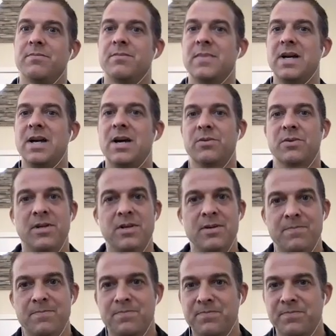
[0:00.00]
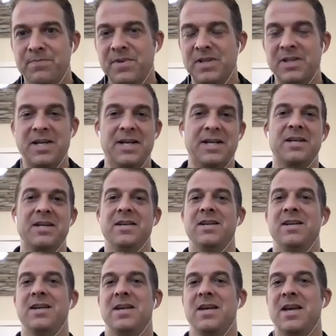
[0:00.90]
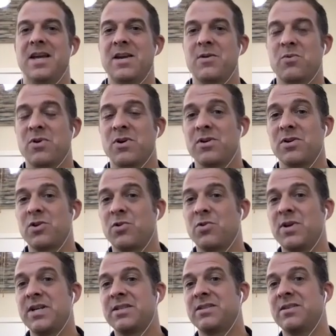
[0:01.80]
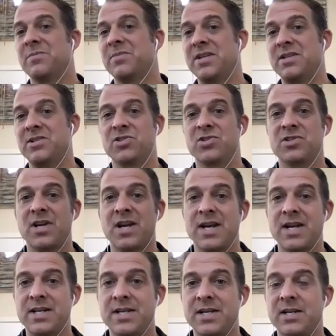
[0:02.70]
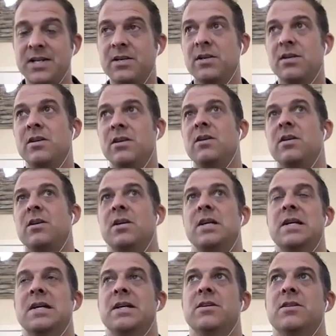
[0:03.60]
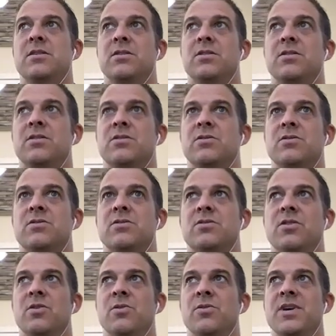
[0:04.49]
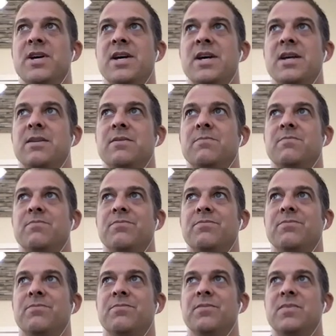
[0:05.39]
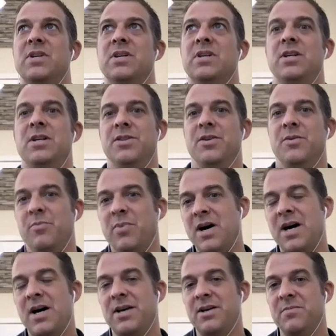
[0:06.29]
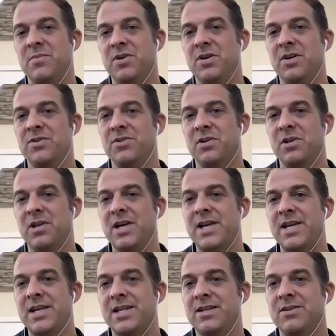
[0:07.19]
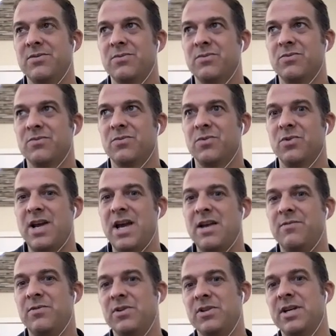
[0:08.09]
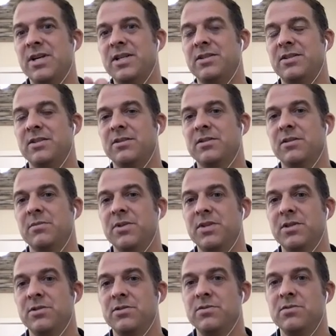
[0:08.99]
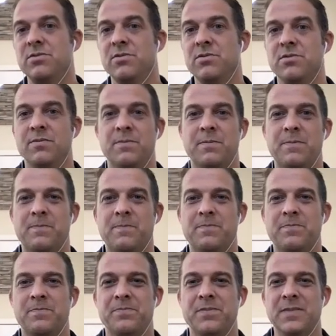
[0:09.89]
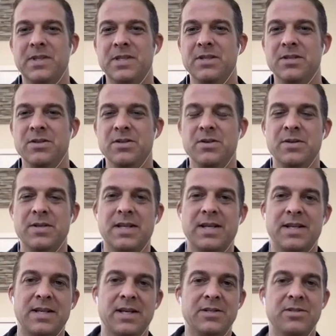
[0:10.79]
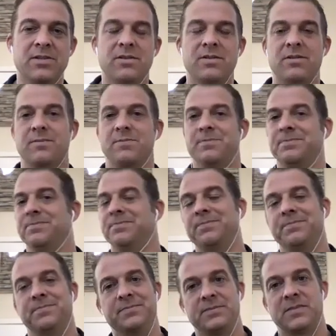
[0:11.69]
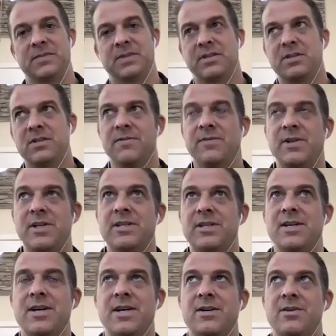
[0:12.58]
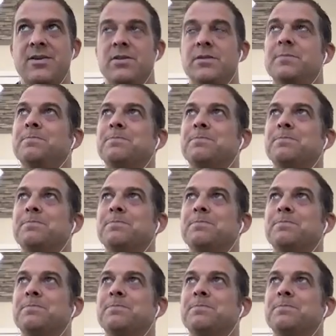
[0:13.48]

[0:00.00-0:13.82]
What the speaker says: outcome. Like, hey, we're going to create something shiny so that on the bottom or underlying it, we're advertising something to you. Like I just, stuff like that, or